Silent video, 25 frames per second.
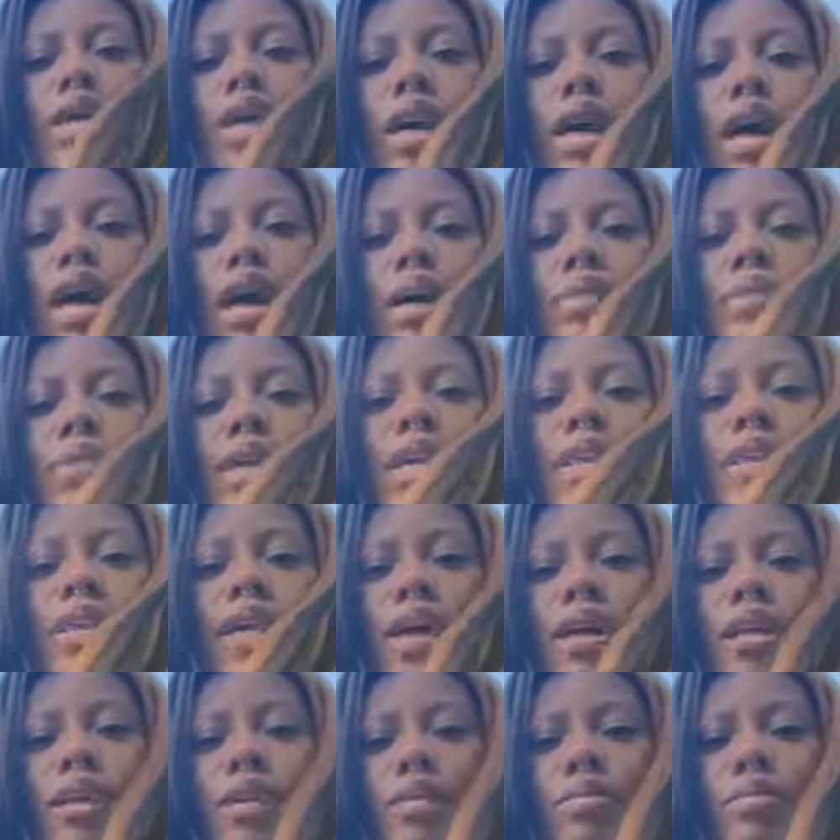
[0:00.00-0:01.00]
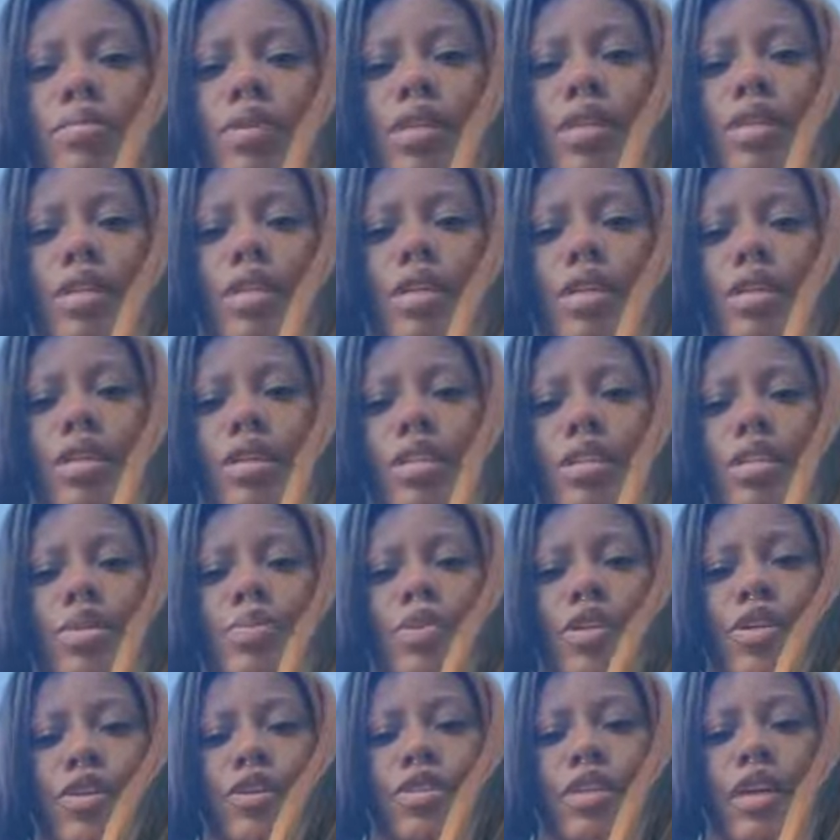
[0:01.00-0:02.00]
I made that up because
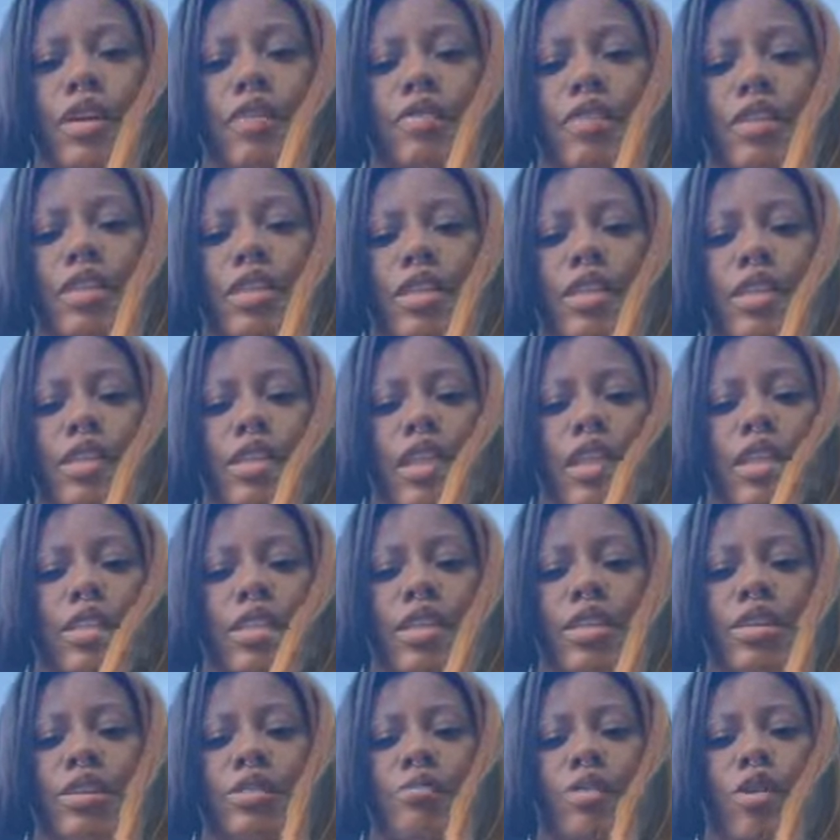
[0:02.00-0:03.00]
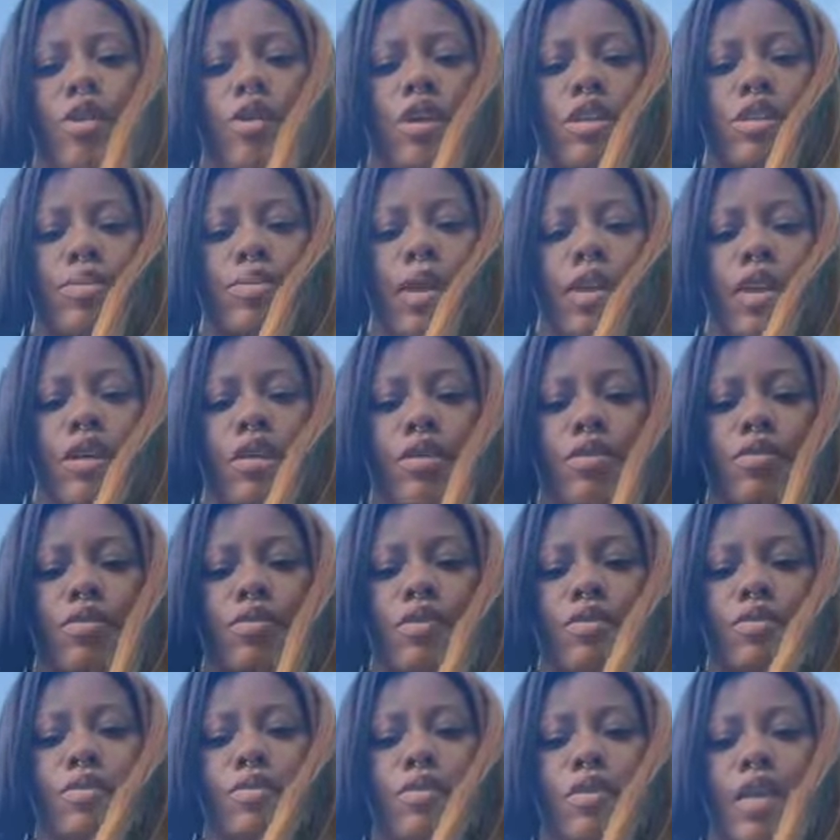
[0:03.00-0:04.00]
Spirit definitely said, turn them cards back
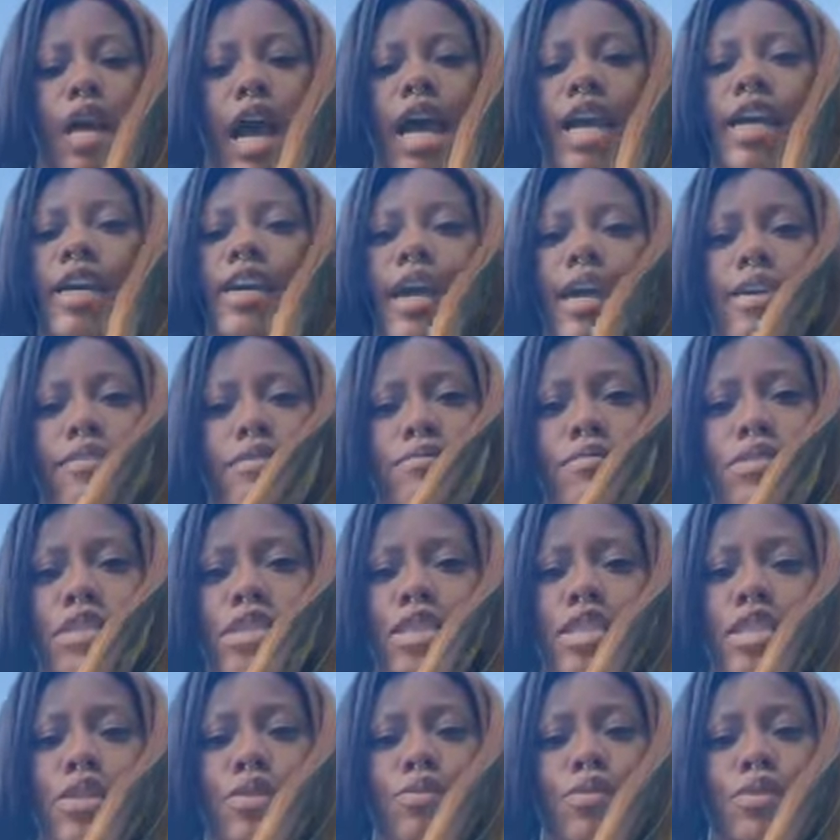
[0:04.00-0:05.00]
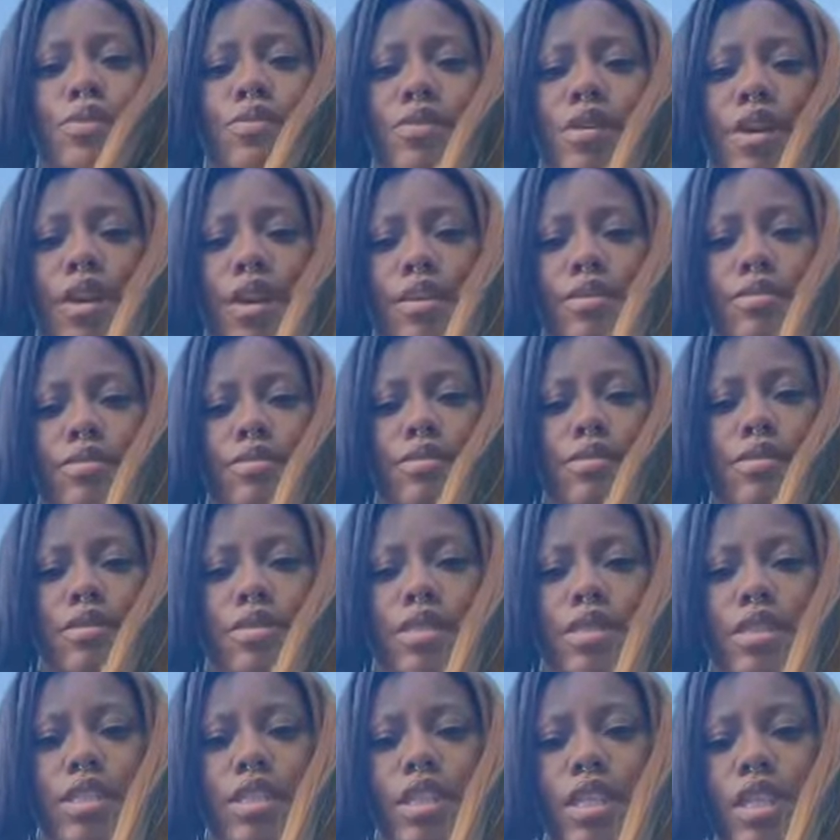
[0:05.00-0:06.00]
over. I gave them to you reverse.
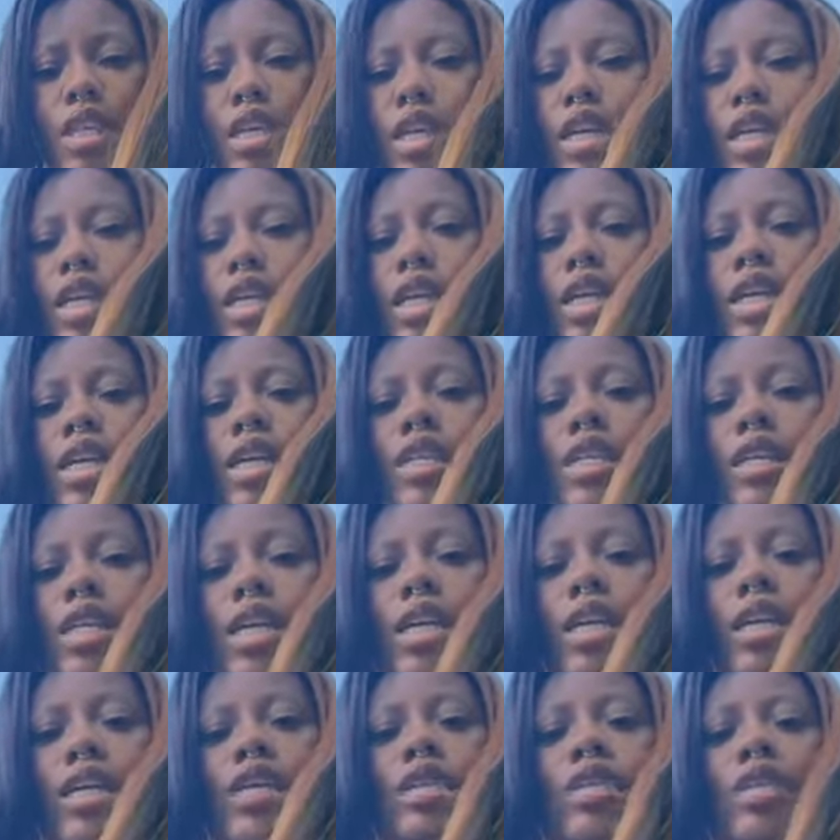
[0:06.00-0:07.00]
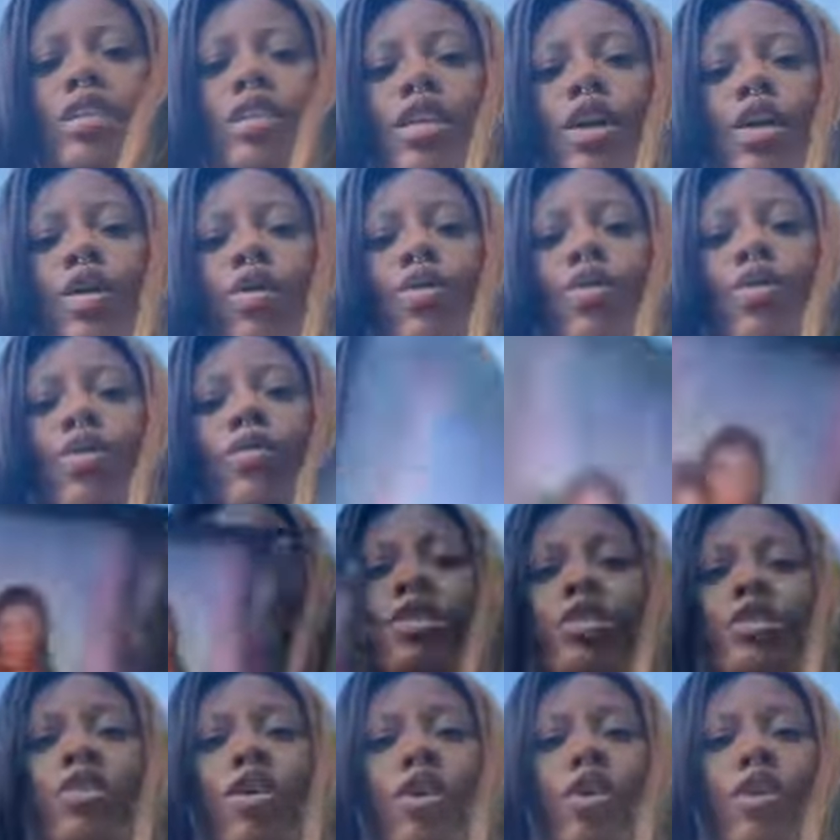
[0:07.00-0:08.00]
So the
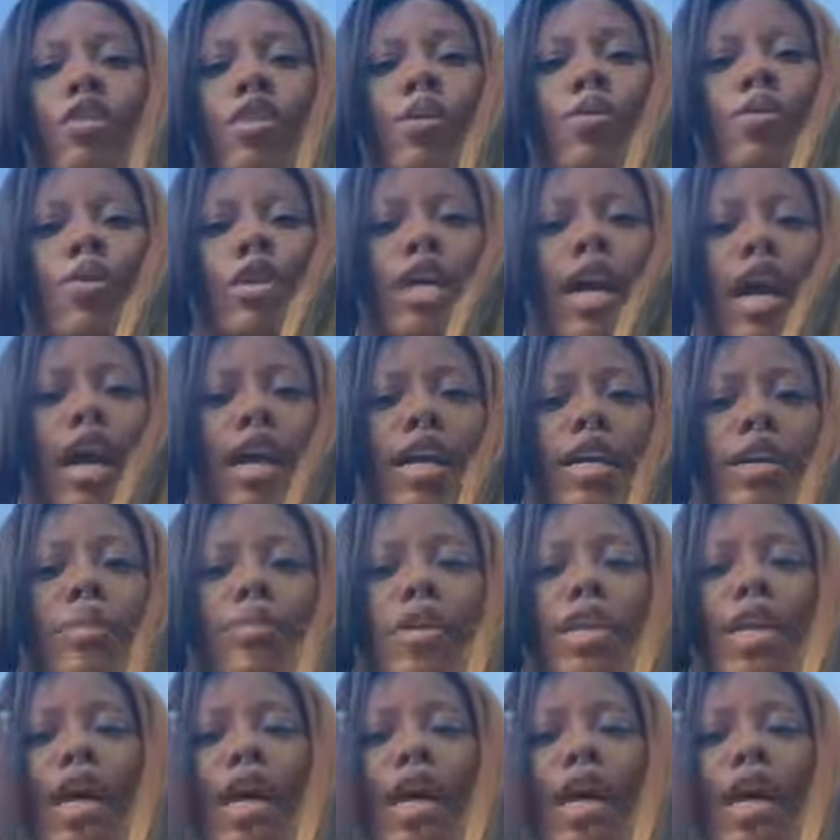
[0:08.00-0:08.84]
first card that we got coming